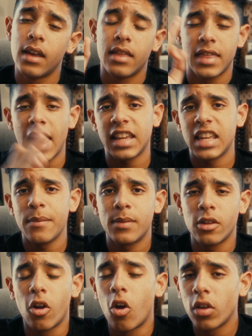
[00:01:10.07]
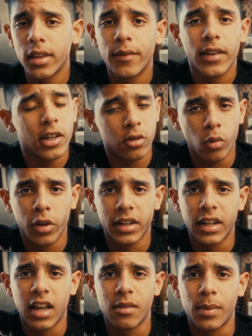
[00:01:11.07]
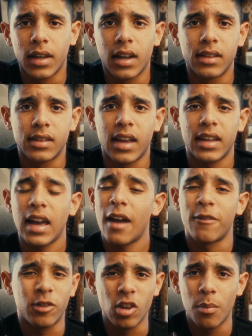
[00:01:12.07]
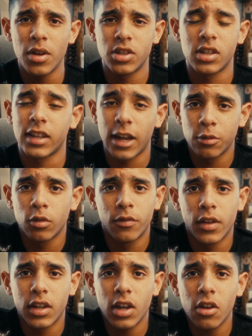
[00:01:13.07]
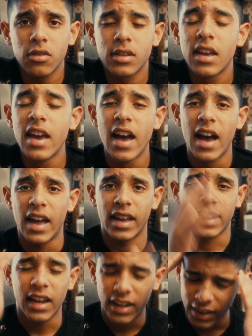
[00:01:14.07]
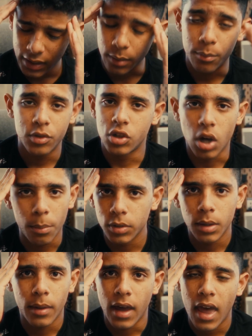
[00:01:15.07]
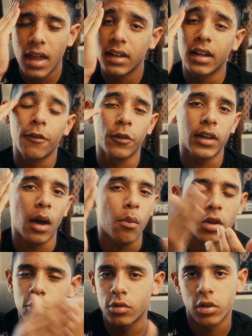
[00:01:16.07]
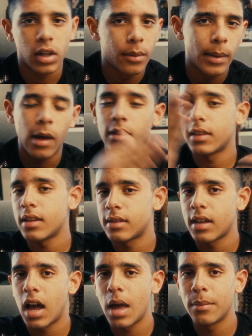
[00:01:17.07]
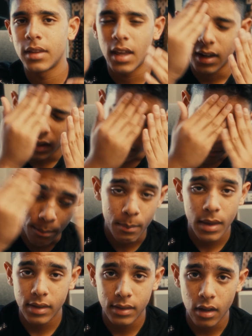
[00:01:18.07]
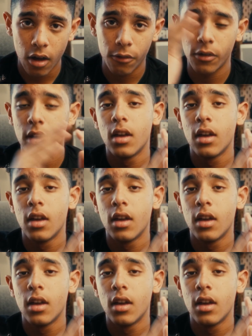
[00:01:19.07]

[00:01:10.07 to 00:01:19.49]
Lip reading: That keeps all the videos organized because like I have so much scheduled videos, I kind of get them jumbled in my head and I forget which ones are coming out at this time and then I miss stuff.